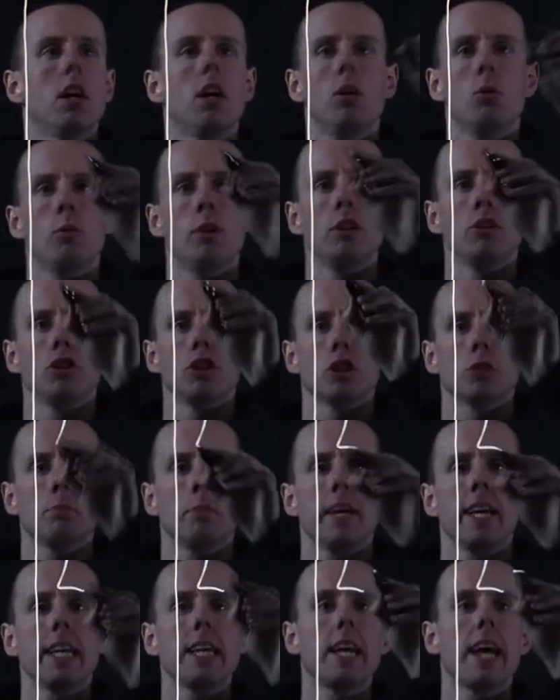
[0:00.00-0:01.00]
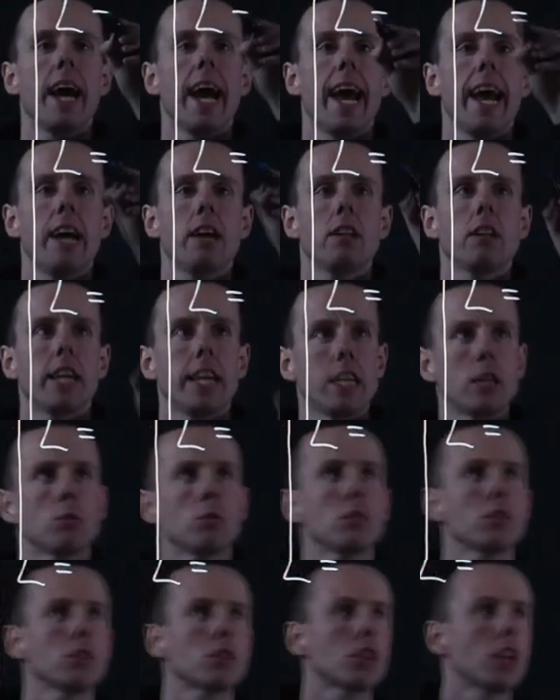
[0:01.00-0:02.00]
will just be L
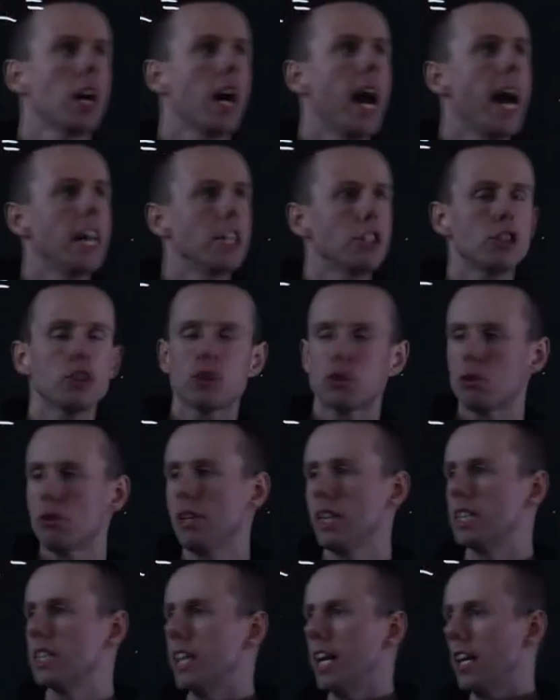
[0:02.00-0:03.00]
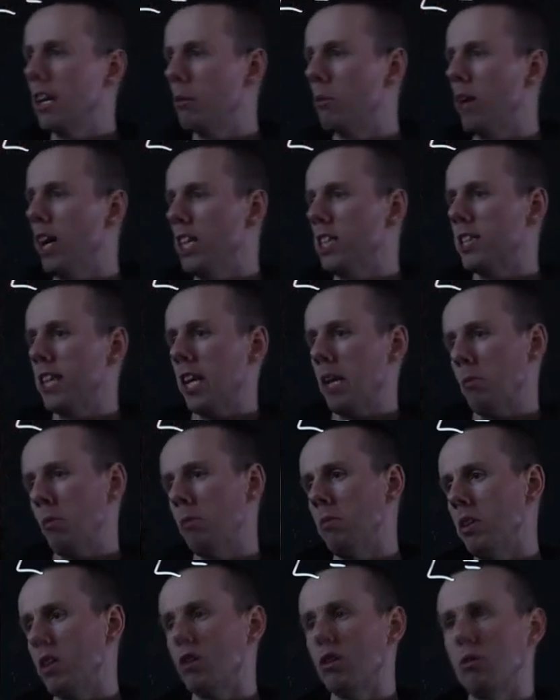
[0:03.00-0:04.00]
equals, and just do exactly what I said a
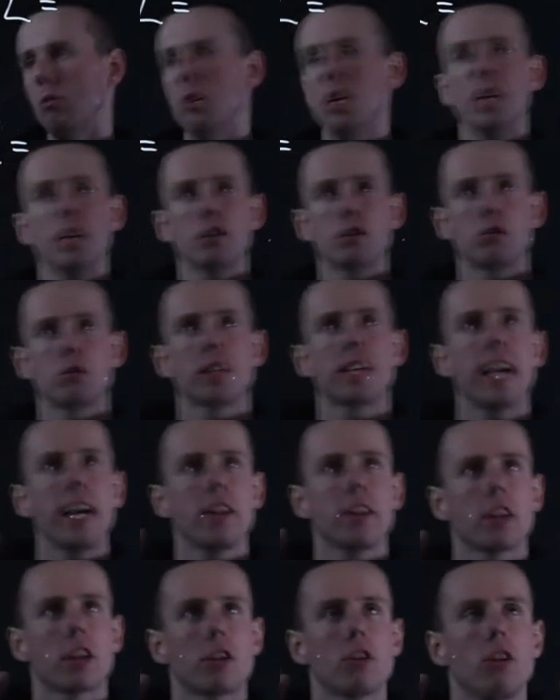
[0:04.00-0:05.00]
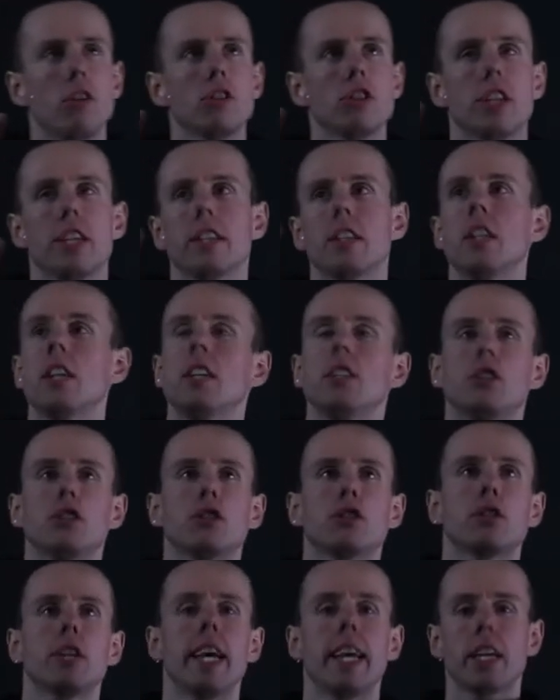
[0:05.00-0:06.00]
moment ago. So to get the Lagrangian,
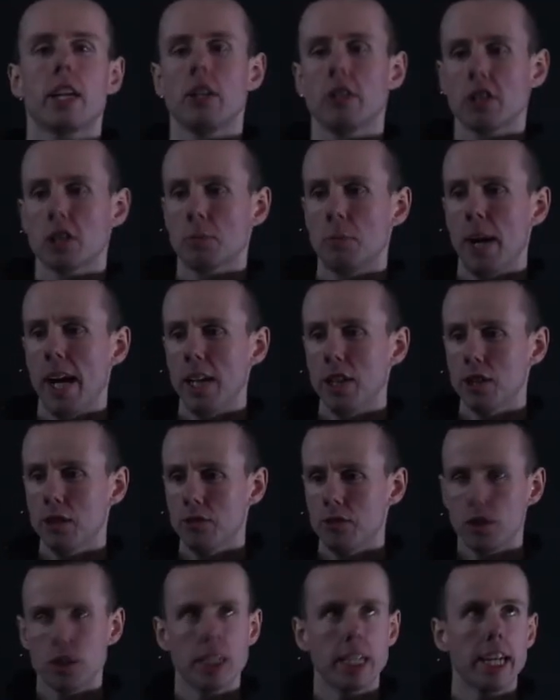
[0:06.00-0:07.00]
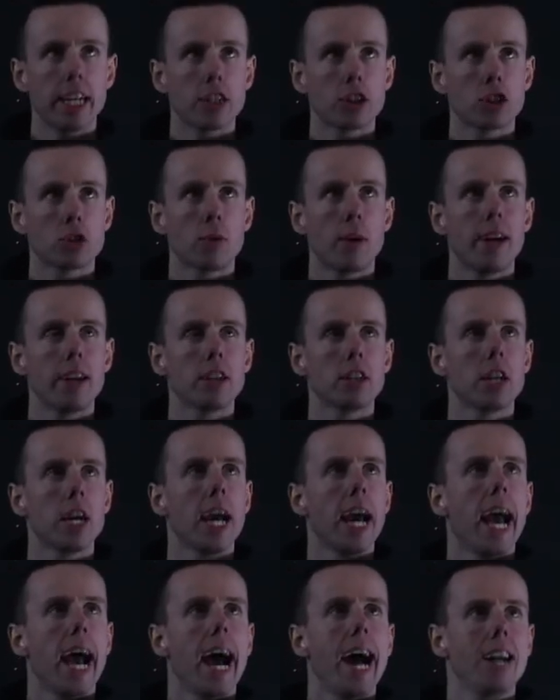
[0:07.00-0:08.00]
just take your expression for ds squared,
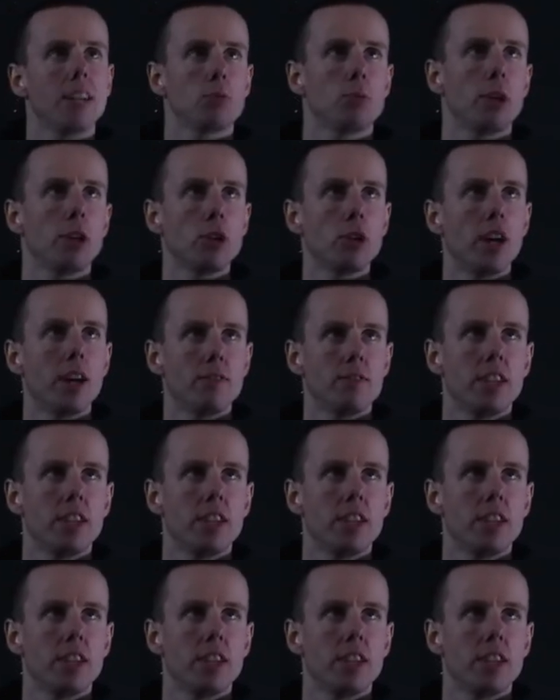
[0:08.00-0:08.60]
and where you have